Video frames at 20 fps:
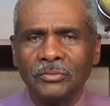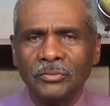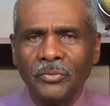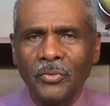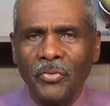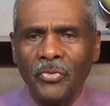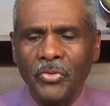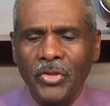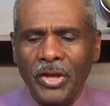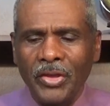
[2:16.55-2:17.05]

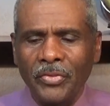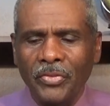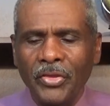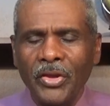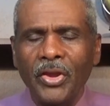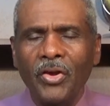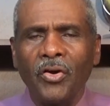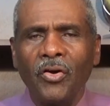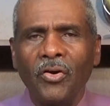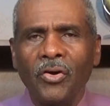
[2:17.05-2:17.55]
that
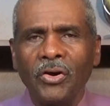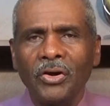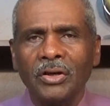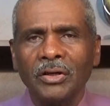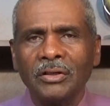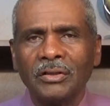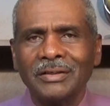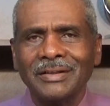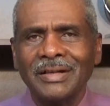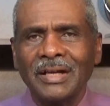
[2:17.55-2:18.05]
they
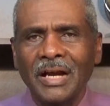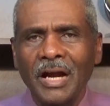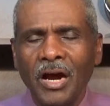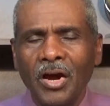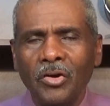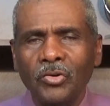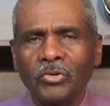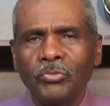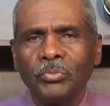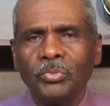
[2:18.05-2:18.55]
are
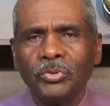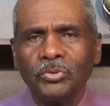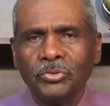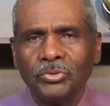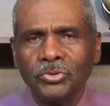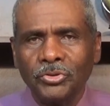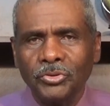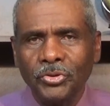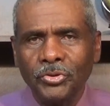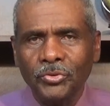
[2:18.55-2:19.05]
accountable
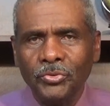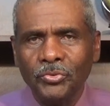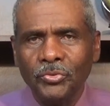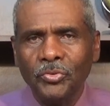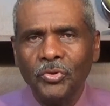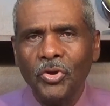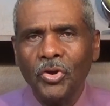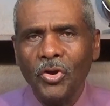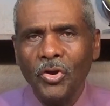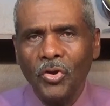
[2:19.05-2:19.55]
to
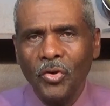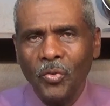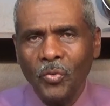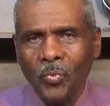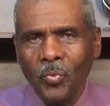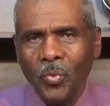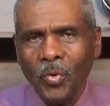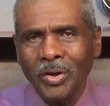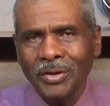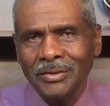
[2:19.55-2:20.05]

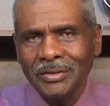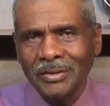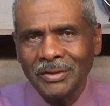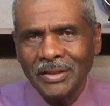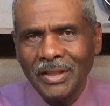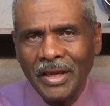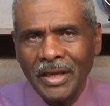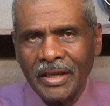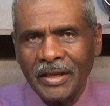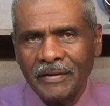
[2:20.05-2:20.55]
one
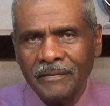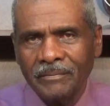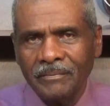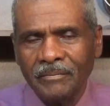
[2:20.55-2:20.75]
day.